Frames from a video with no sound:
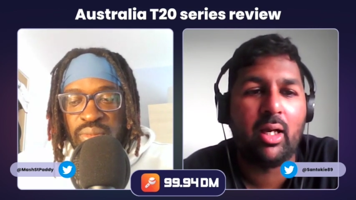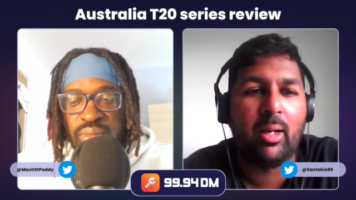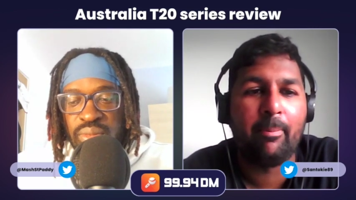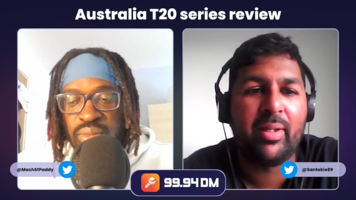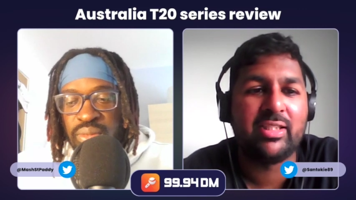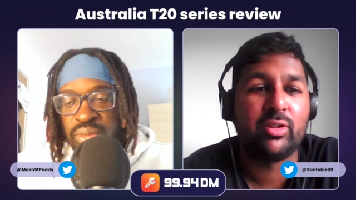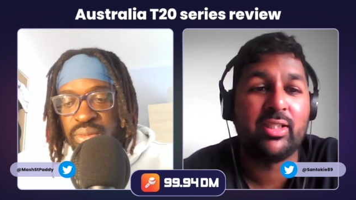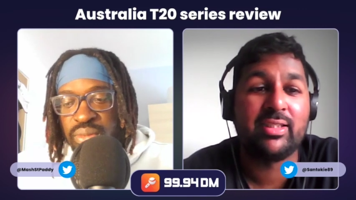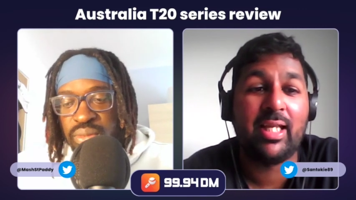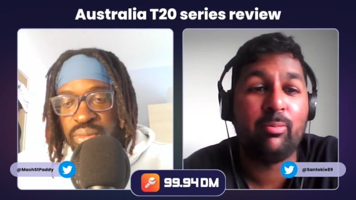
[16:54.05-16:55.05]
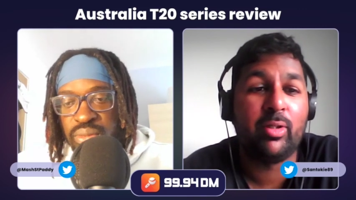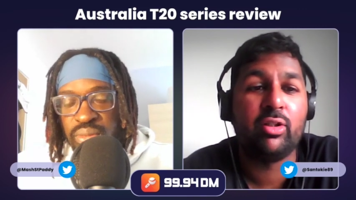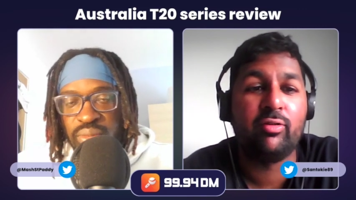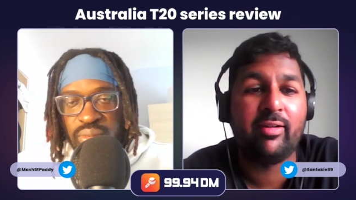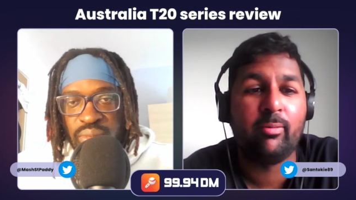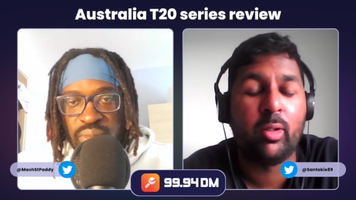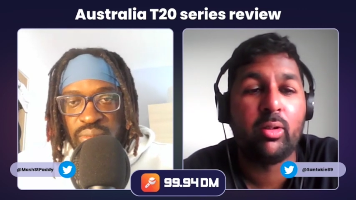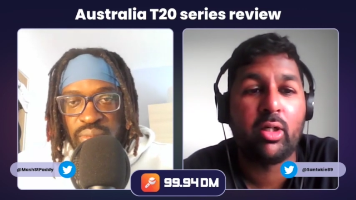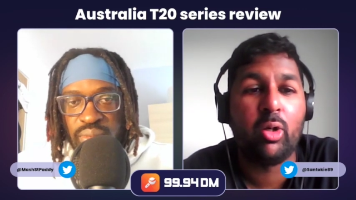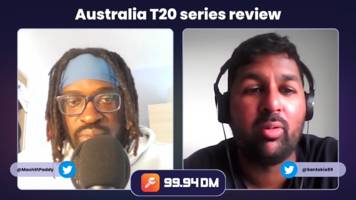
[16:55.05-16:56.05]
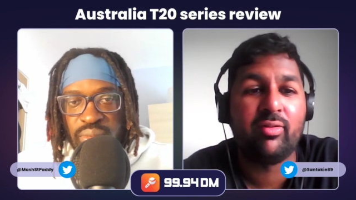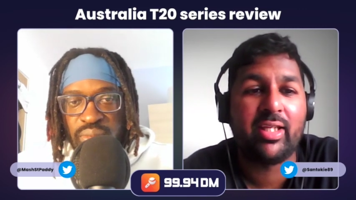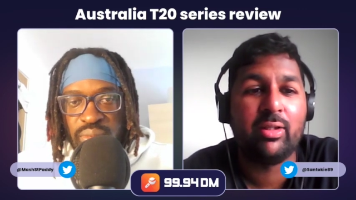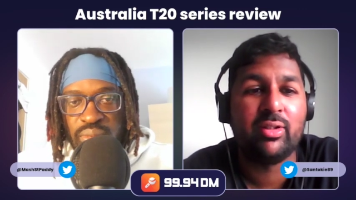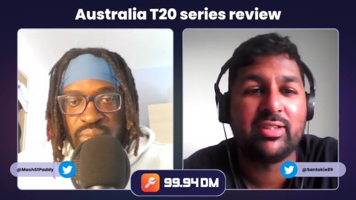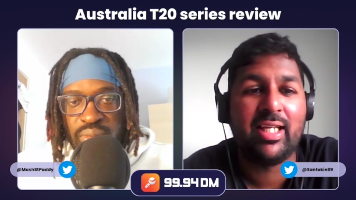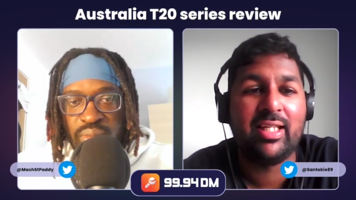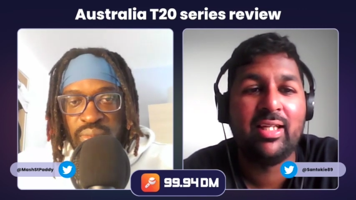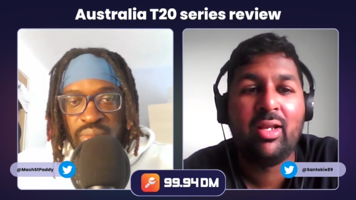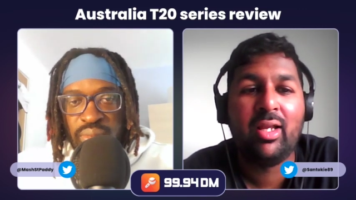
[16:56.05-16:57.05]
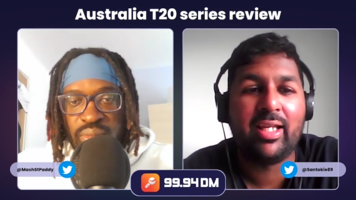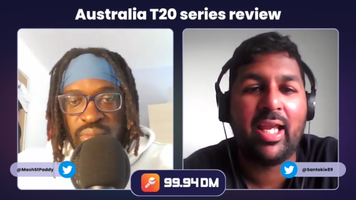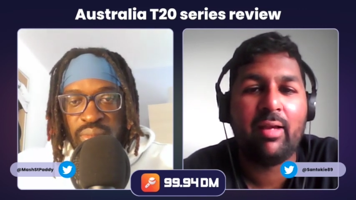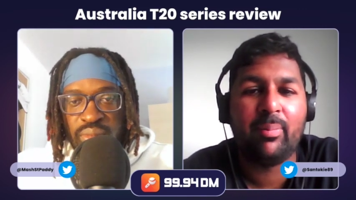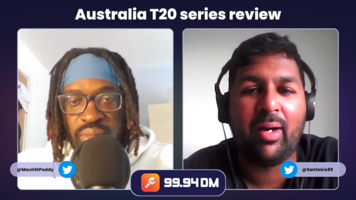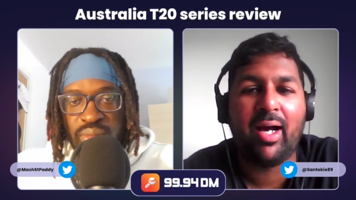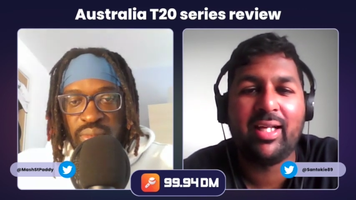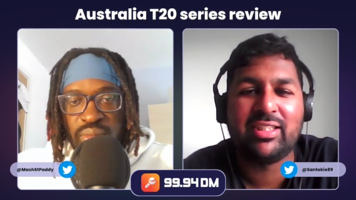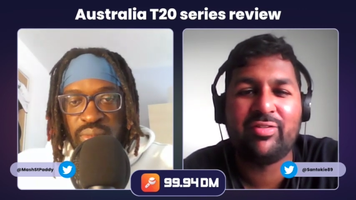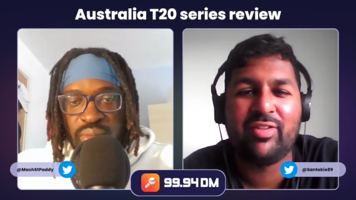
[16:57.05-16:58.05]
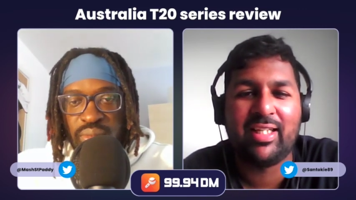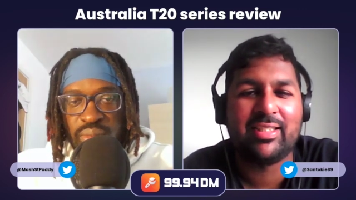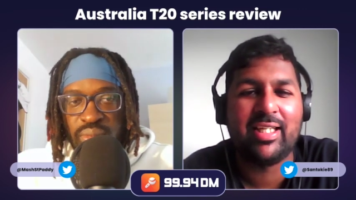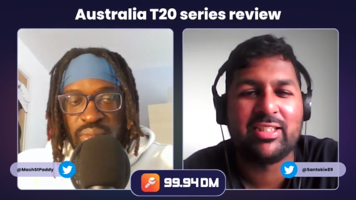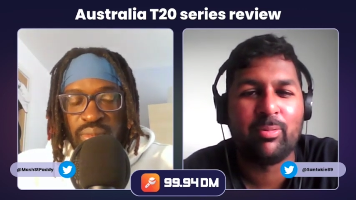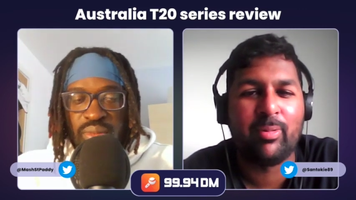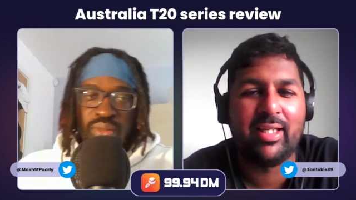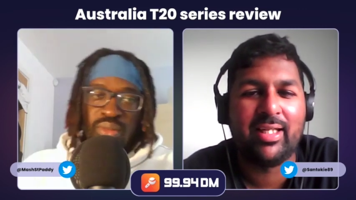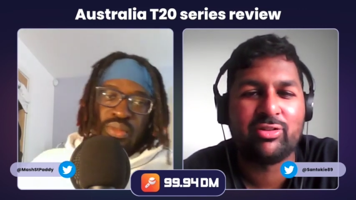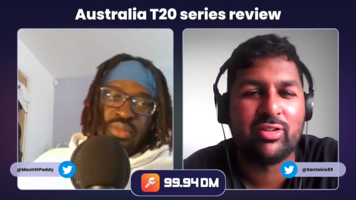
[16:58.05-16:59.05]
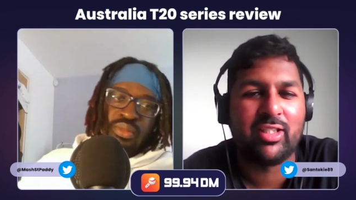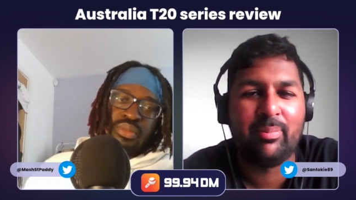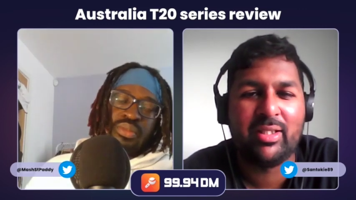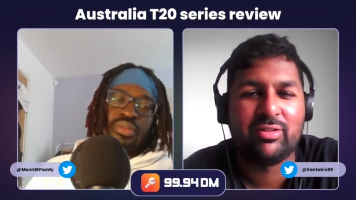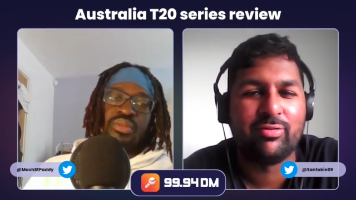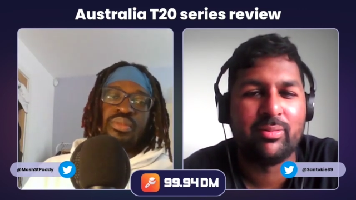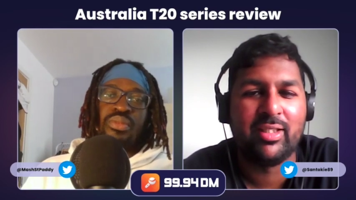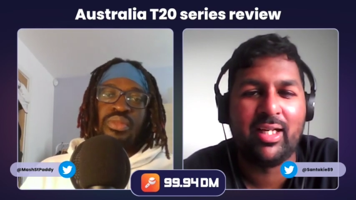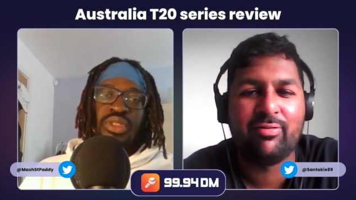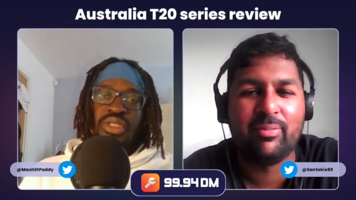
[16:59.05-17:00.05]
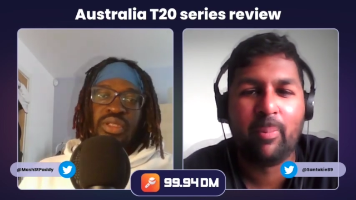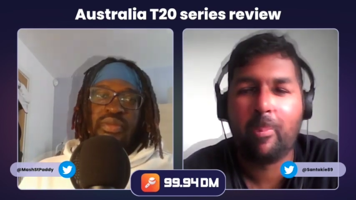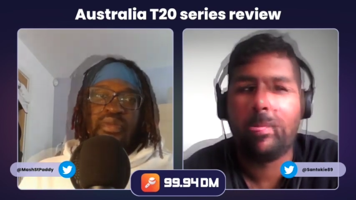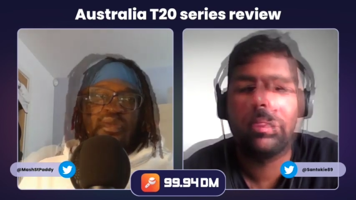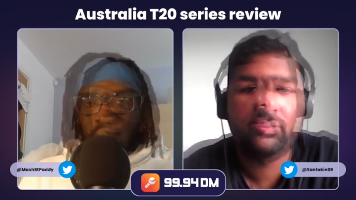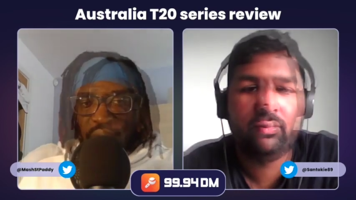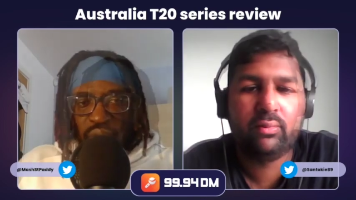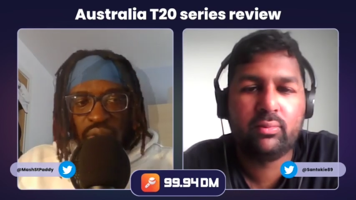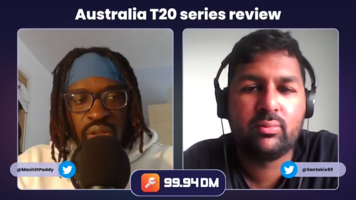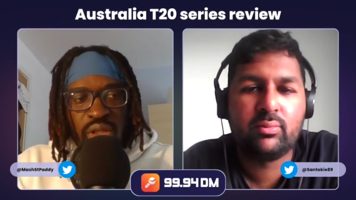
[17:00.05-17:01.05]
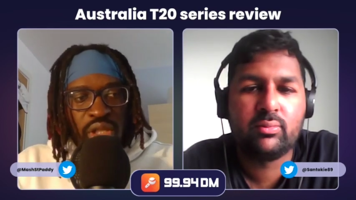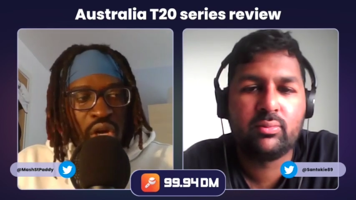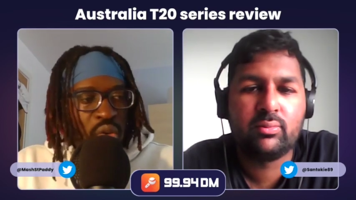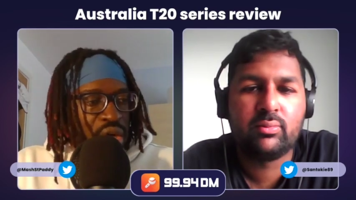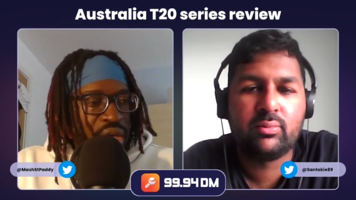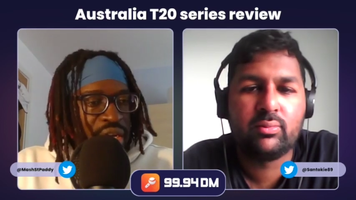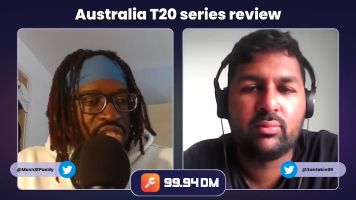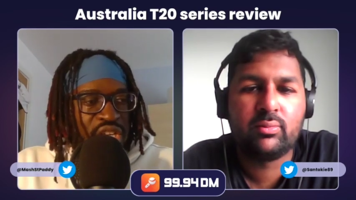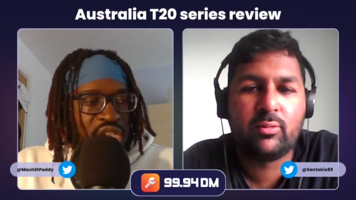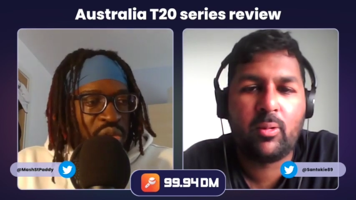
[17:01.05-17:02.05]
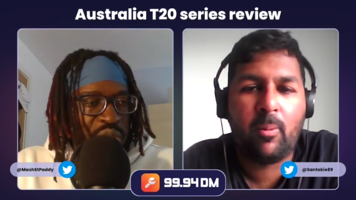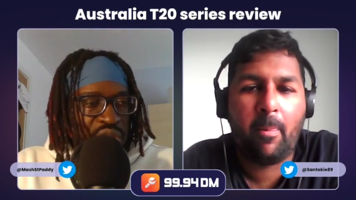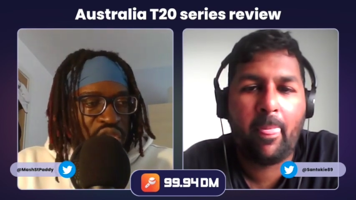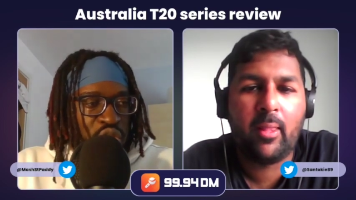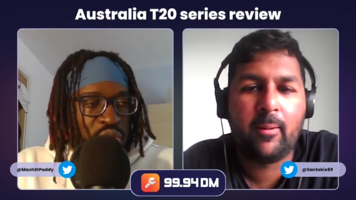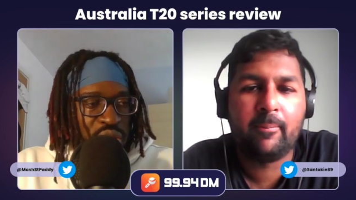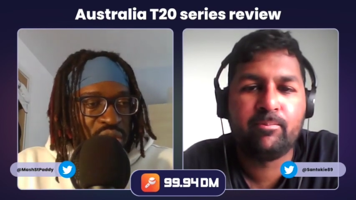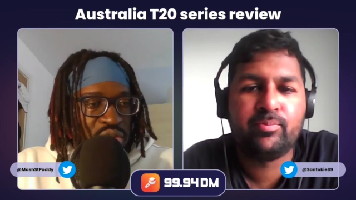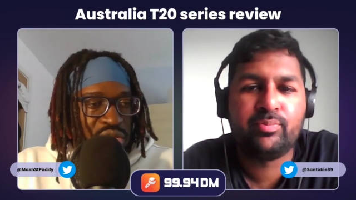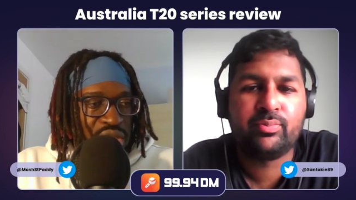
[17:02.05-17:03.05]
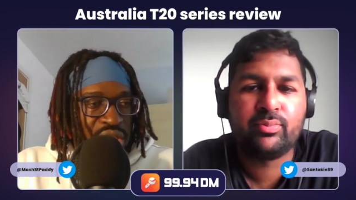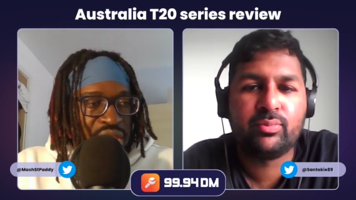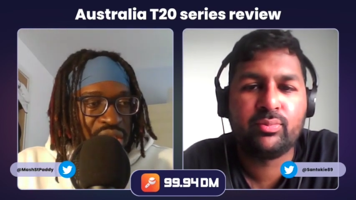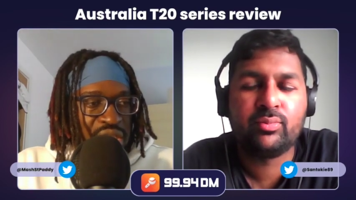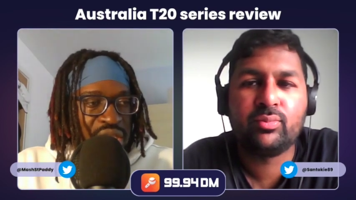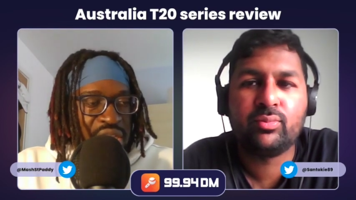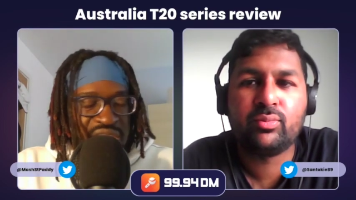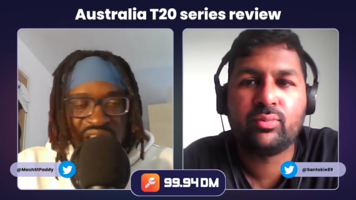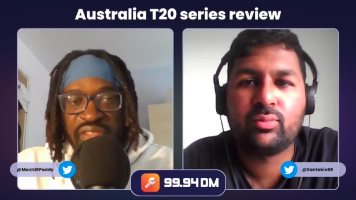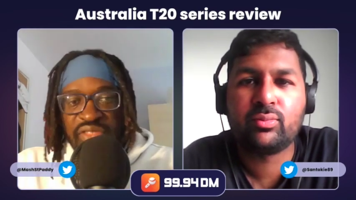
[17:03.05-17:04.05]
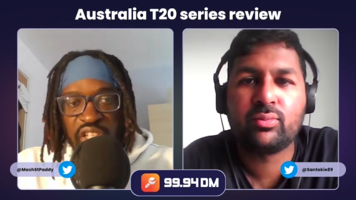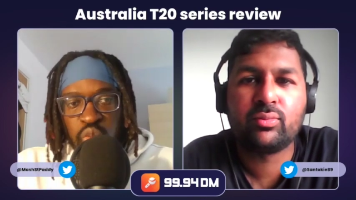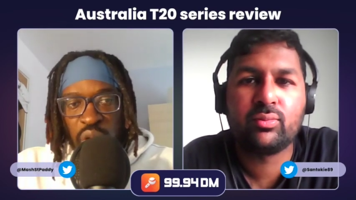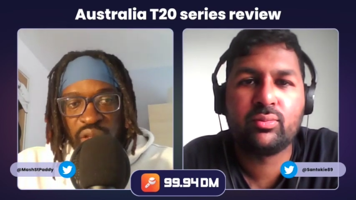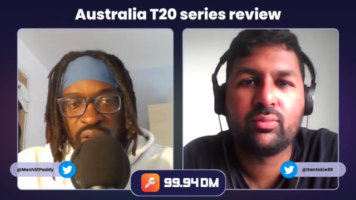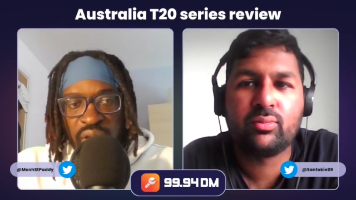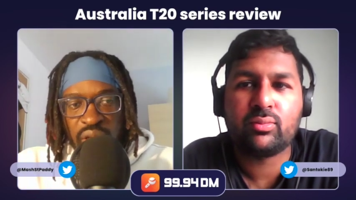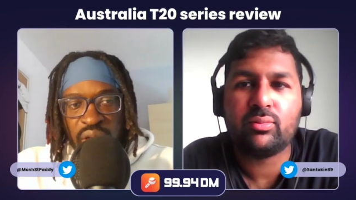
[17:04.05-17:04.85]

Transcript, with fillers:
Speaker 1: the um, pitch will dictate. We could very well go with Akeal Hosein and Cariah, but I just think that takes away an extra dimension from
Speaker 2: the eleven. Well, you know what? Here's, here's what we're going to do. And let's leave this one